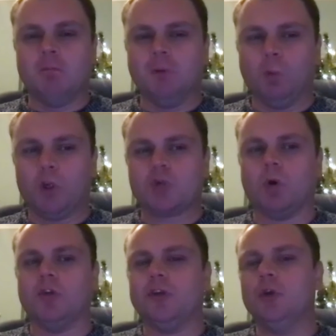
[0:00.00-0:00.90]
But which
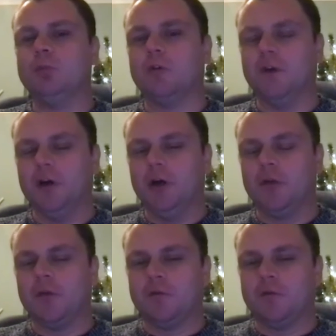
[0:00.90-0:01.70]
one do you prefer, the